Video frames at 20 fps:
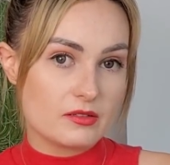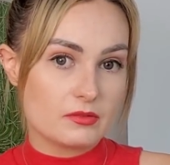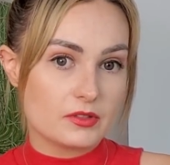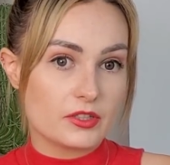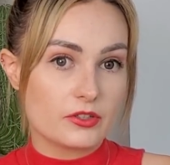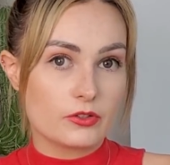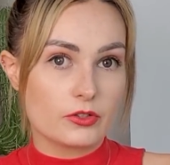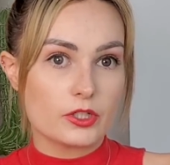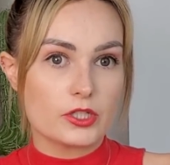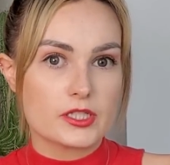
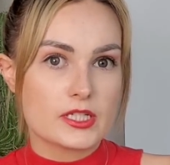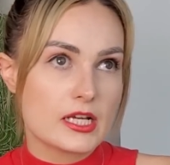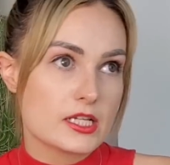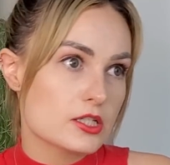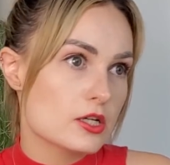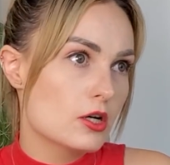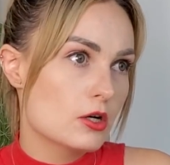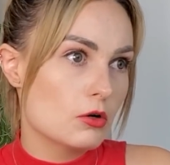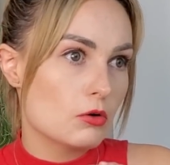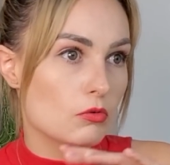Literally says
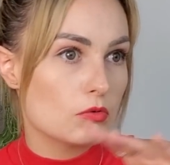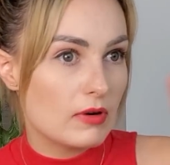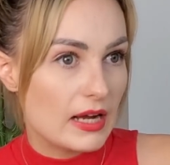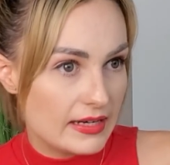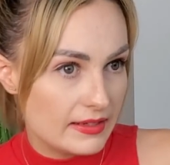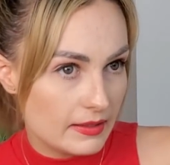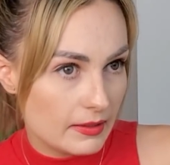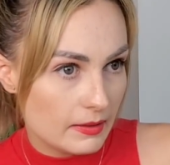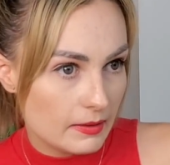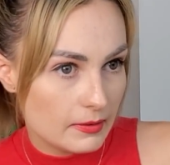
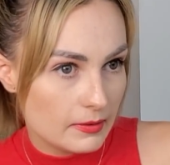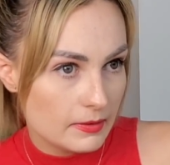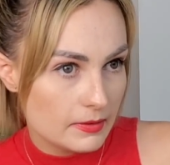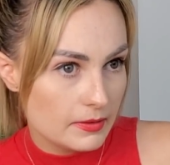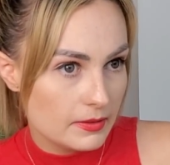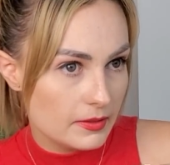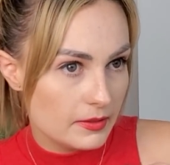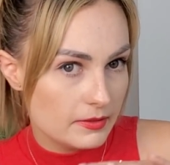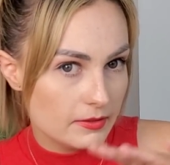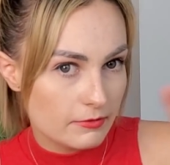retina
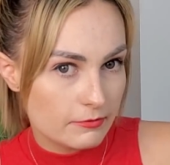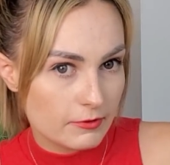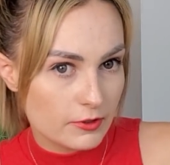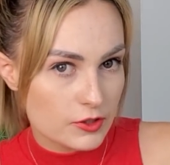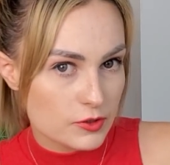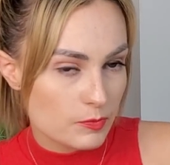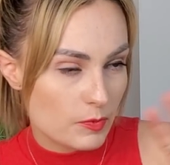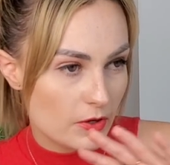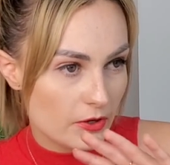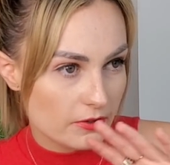in the
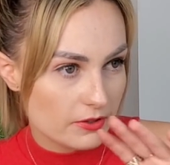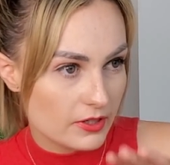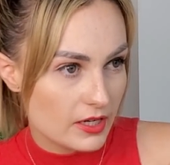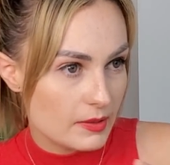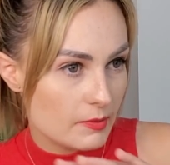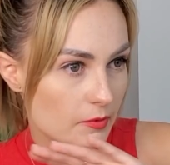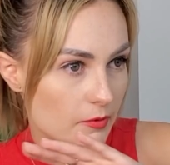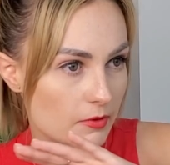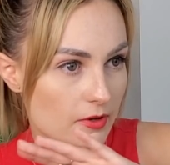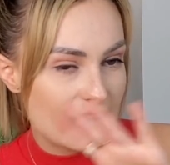first part of the name,
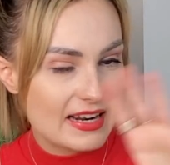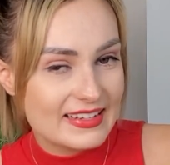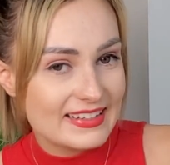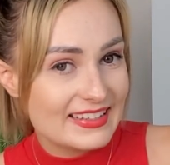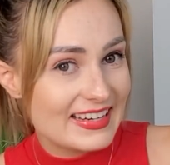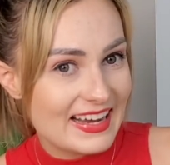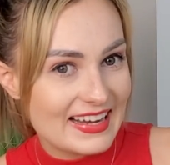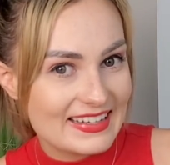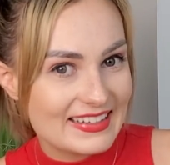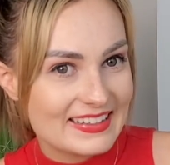
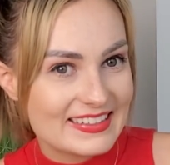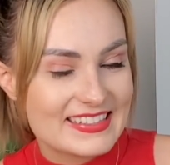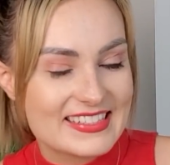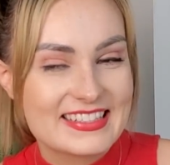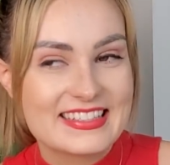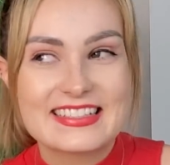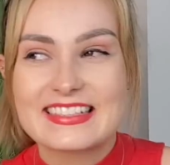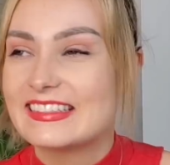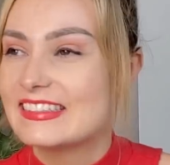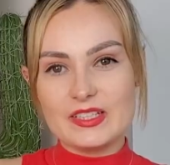retinitis.
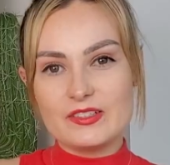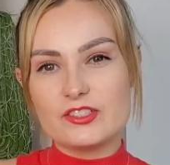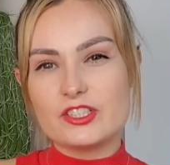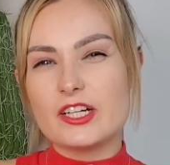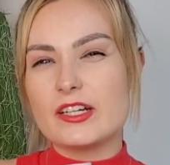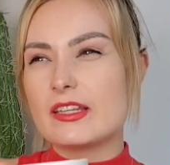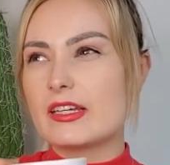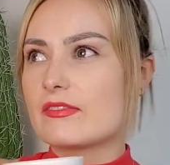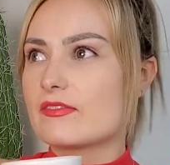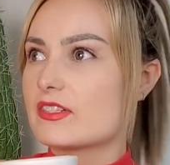I'm trying to
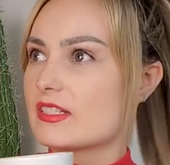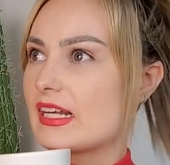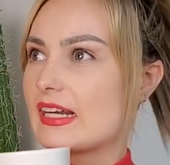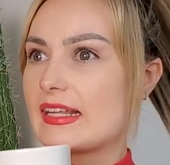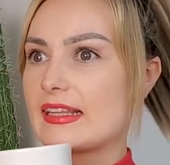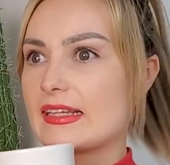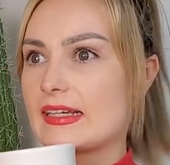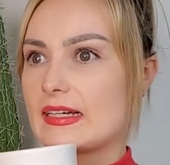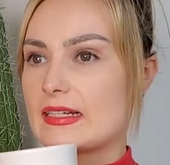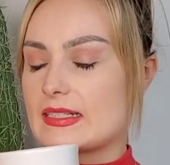think if there's
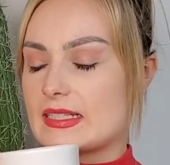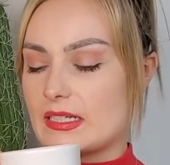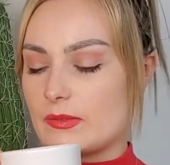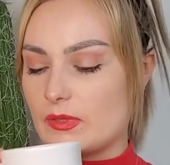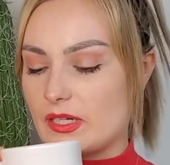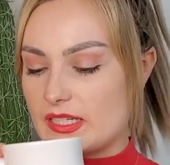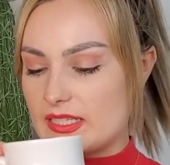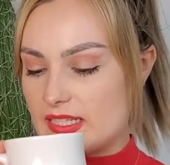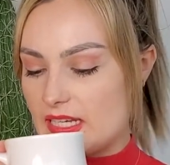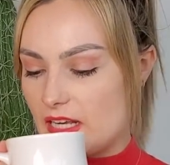anything else I
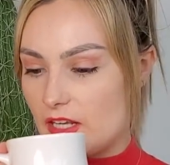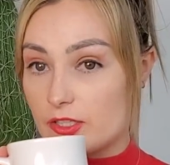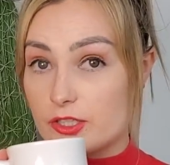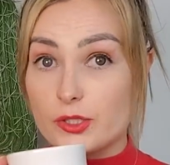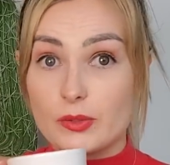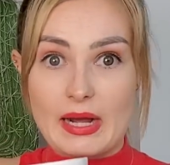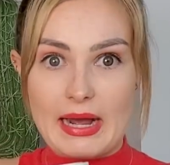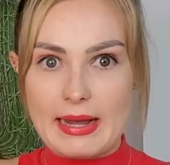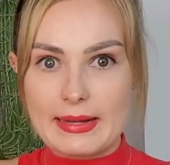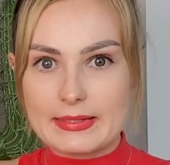want to tell you
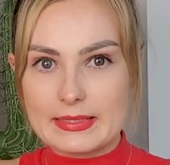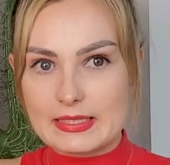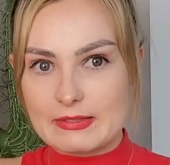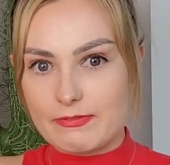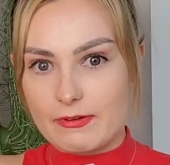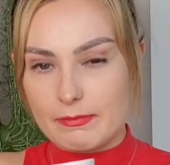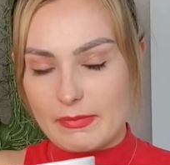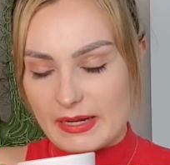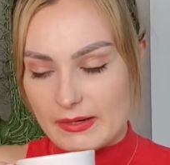guys from my